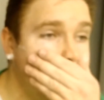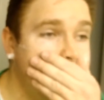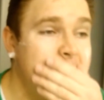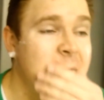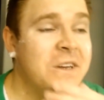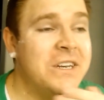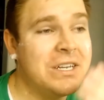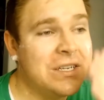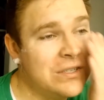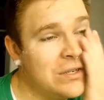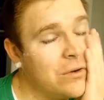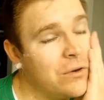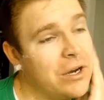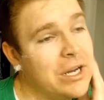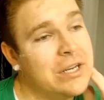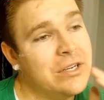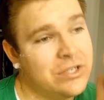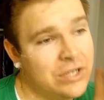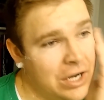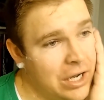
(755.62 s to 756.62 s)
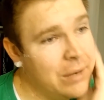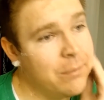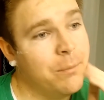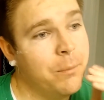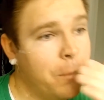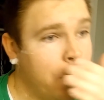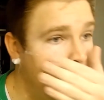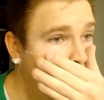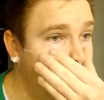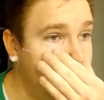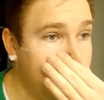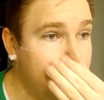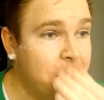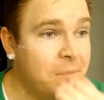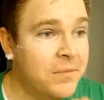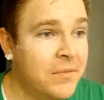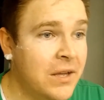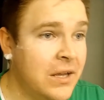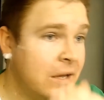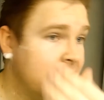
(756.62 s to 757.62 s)
It does a great job.
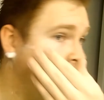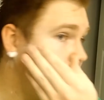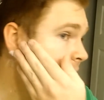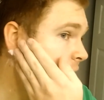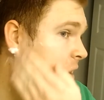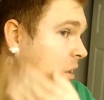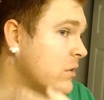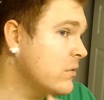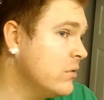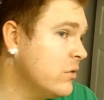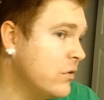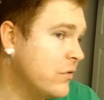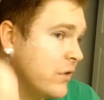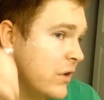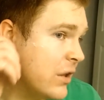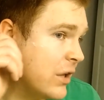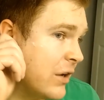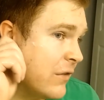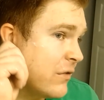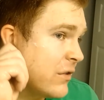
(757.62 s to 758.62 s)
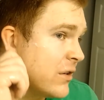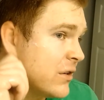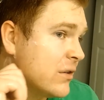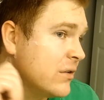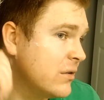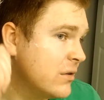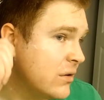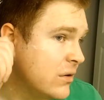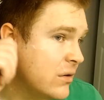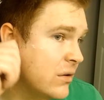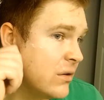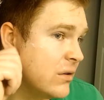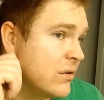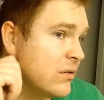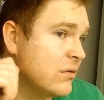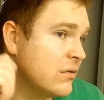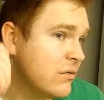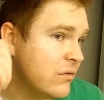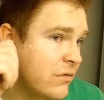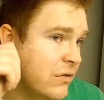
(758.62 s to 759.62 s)
So I don't know if I'll ever
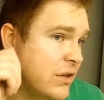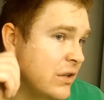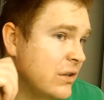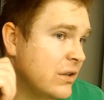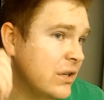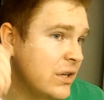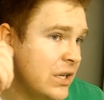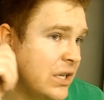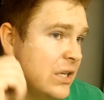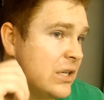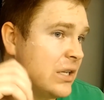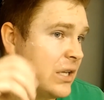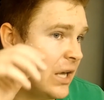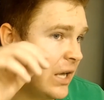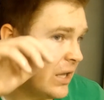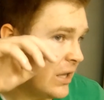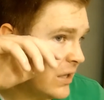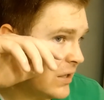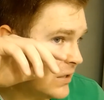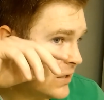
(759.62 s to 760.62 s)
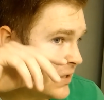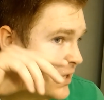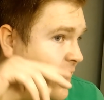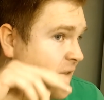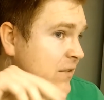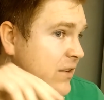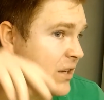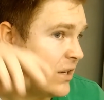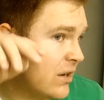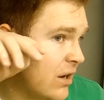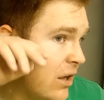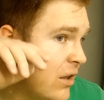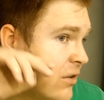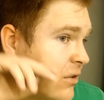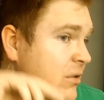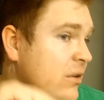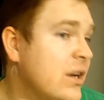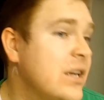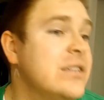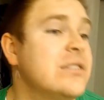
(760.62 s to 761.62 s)
feel the need to get a
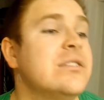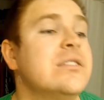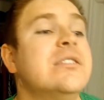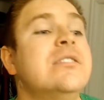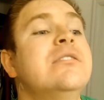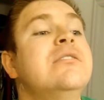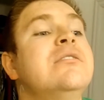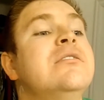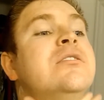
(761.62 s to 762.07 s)
$70 razor,